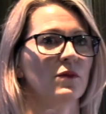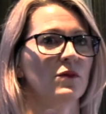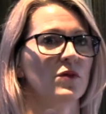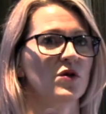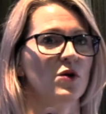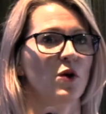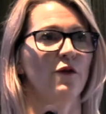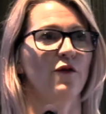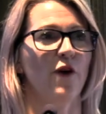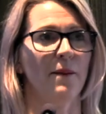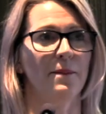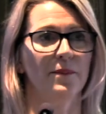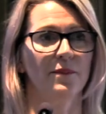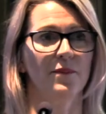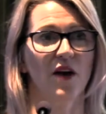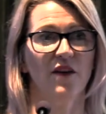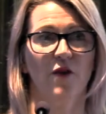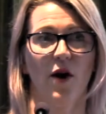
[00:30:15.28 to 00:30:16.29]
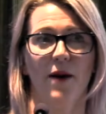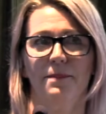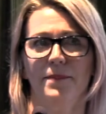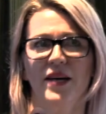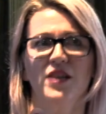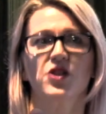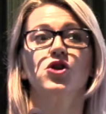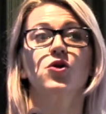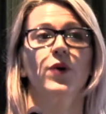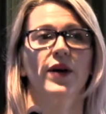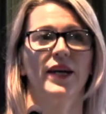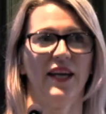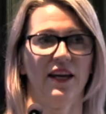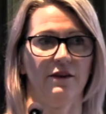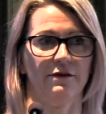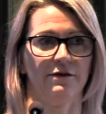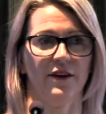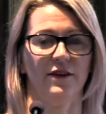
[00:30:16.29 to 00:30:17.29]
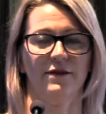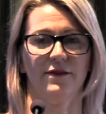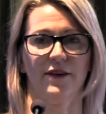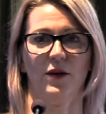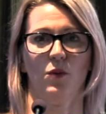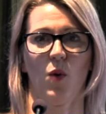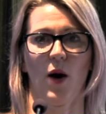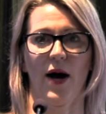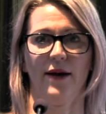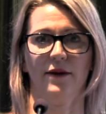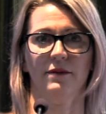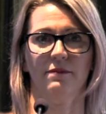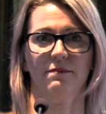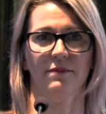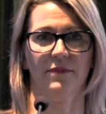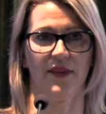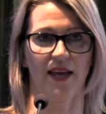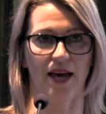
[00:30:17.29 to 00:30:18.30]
So if I'm measuring FEV1,